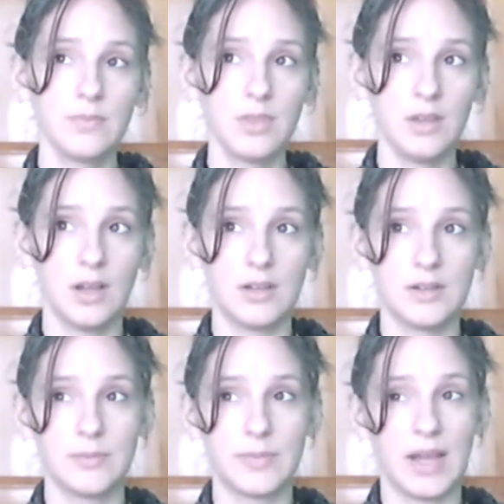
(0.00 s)

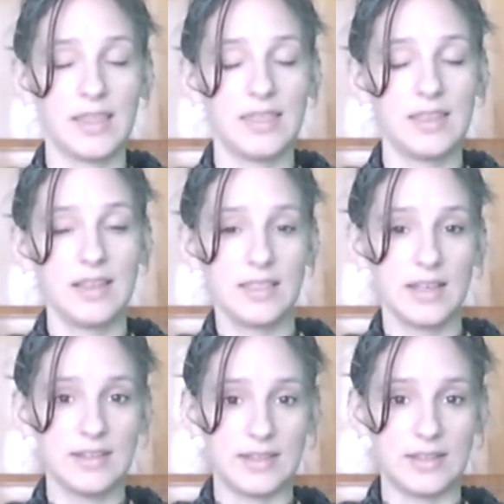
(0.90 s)
I think
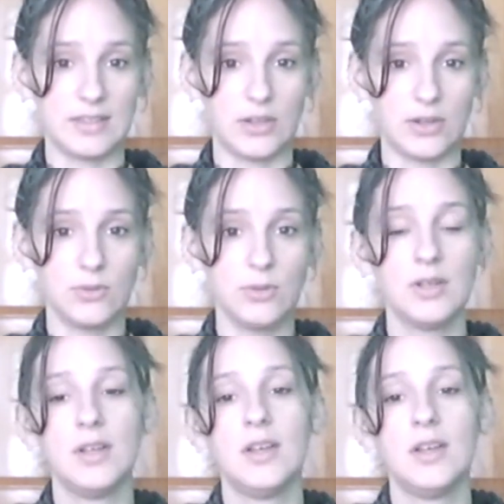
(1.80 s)
that's it though.